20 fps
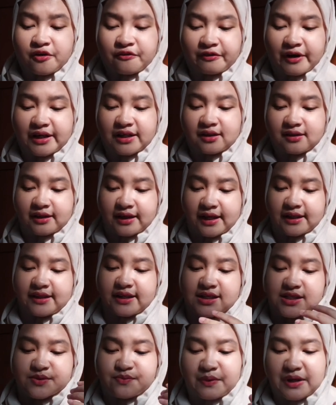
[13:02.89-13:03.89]
Finally,
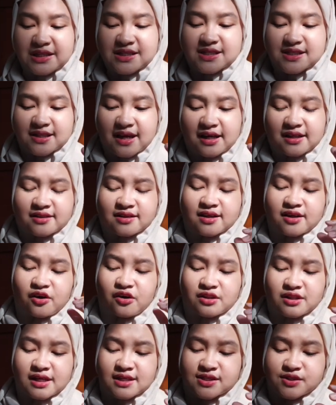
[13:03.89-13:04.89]
this means that the
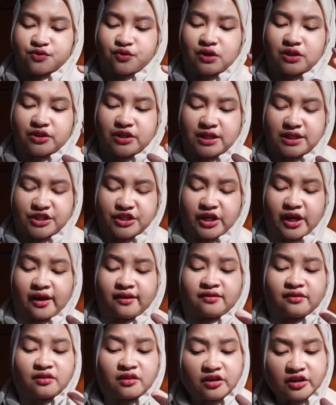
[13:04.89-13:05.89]
contextual teaching
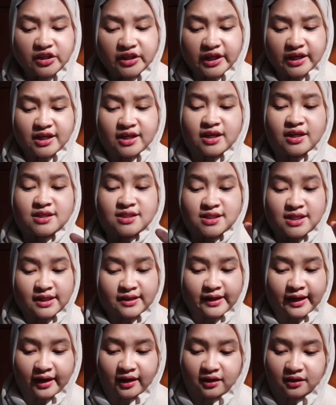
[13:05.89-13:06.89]
and learning
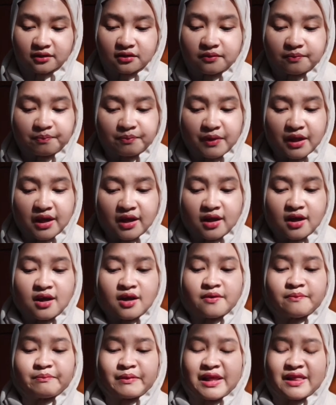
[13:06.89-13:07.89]
CTL
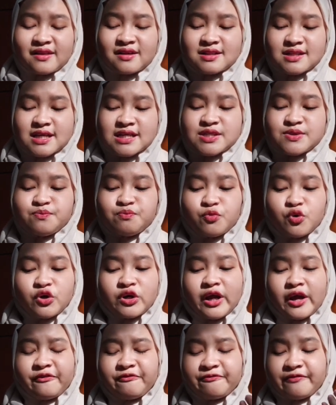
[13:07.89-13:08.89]
method is more
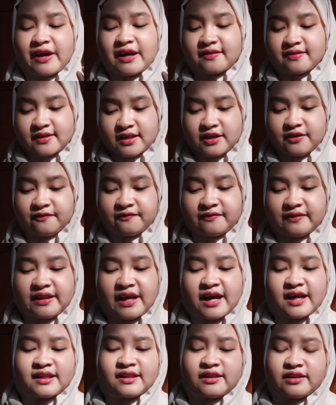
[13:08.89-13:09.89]
effective
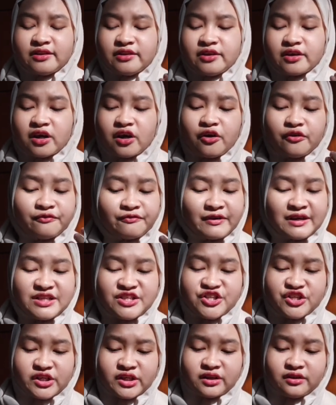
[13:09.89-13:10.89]
than the
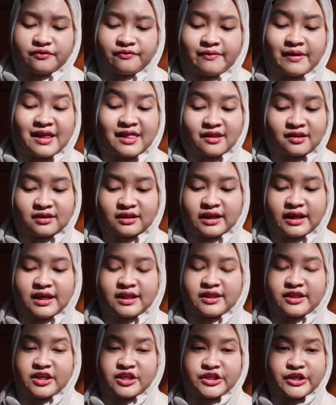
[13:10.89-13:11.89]
conventional method
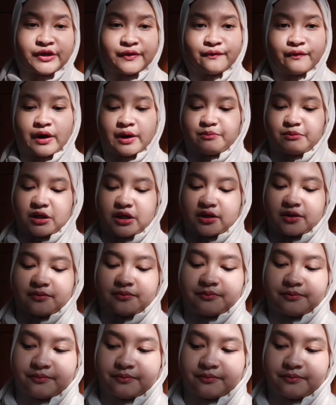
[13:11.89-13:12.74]
in teaching grammar.